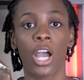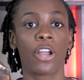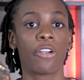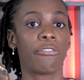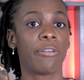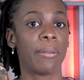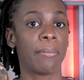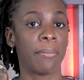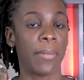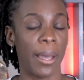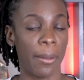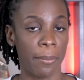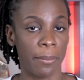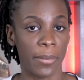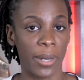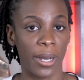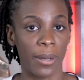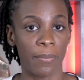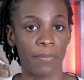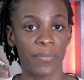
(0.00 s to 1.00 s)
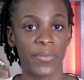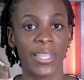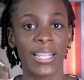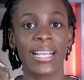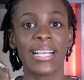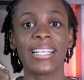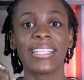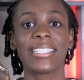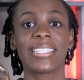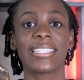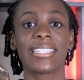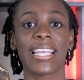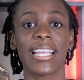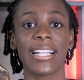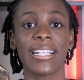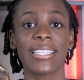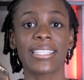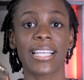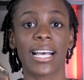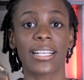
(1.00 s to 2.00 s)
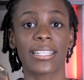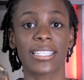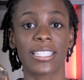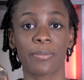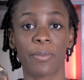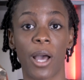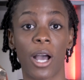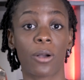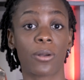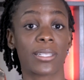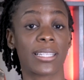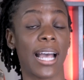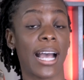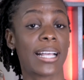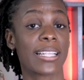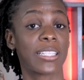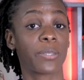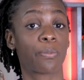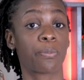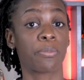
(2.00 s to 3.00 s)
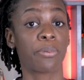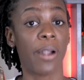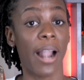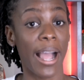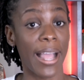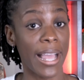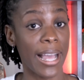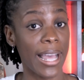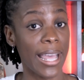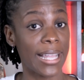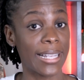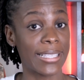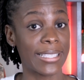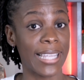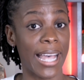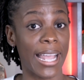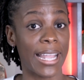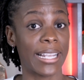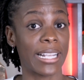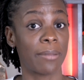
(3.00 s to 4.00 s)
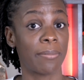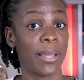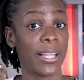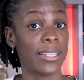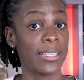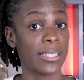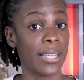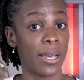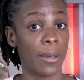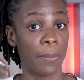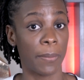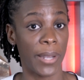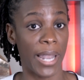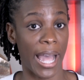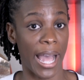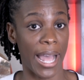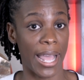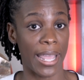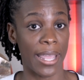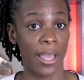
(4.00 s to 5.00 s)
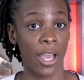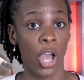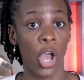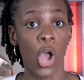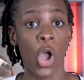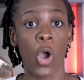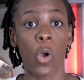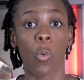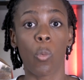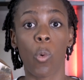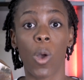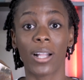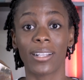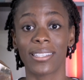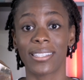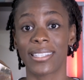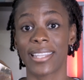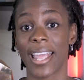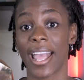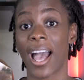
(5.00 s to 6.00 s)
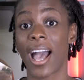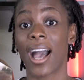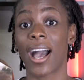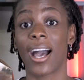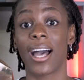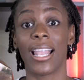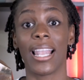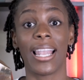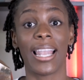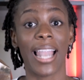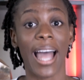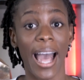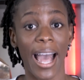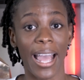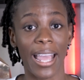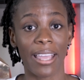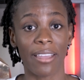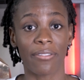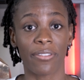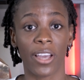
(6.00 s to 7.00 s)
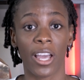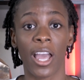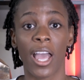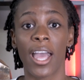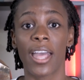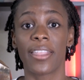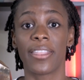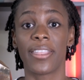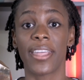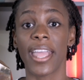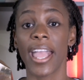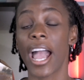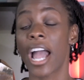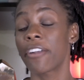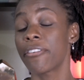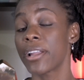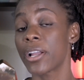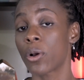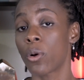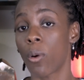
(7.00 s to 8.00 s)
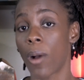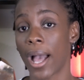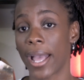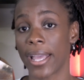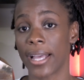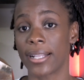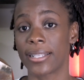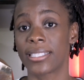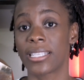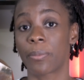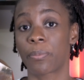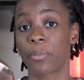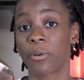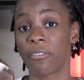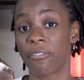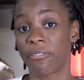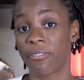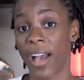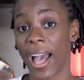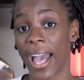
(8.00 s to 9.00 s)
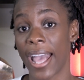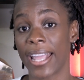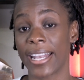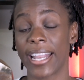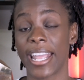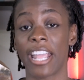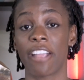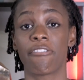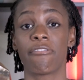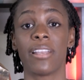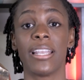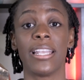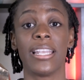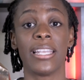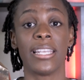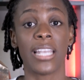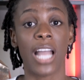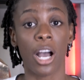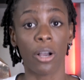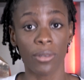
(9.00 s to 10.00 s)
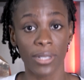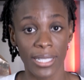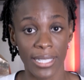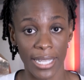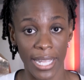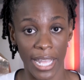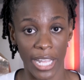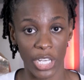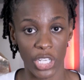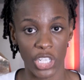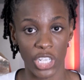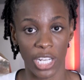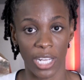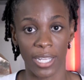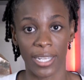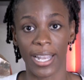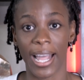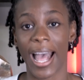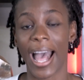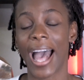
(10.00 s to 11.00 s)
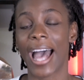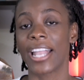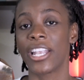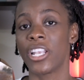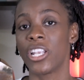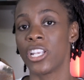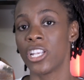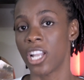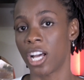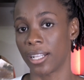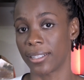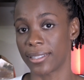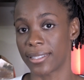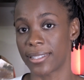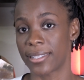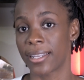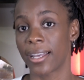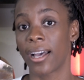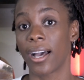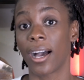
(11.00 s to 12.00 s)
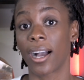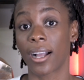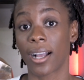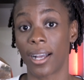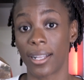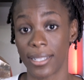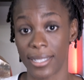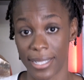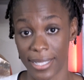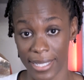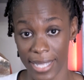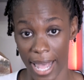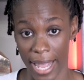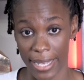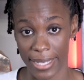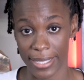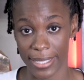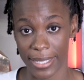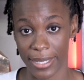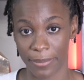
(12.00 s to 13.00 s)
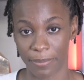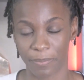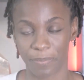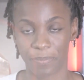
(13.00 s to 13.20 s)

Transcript: Remember, since a spouse has prior entitlement to apply, once they are alive, they are required to provide a renunciation and not a consent.